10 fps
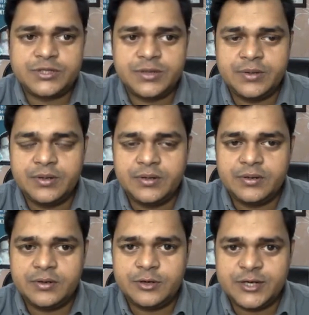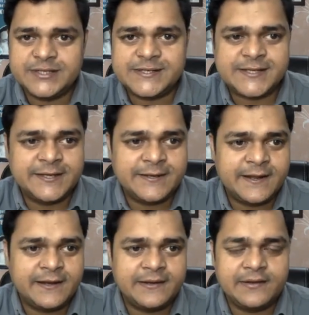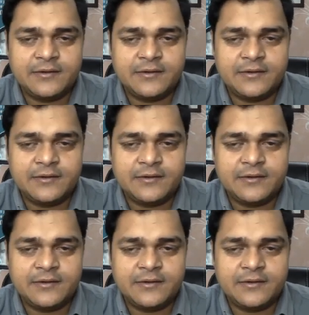2016 and